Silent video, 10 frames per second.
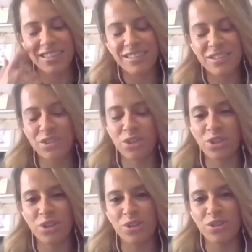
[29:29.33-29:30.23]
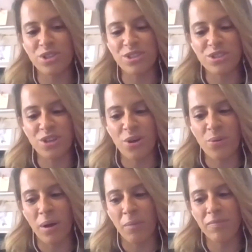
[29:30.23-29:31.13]
it's huge. And
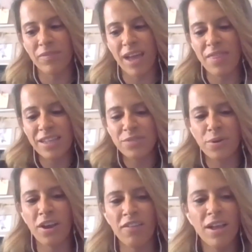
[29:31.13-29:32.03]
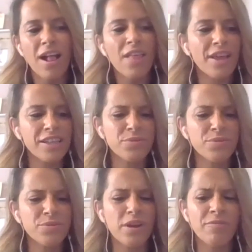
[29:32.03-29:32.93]
so, and that's what
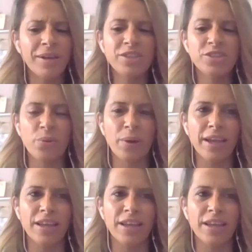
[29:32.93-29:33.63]
I've been doing.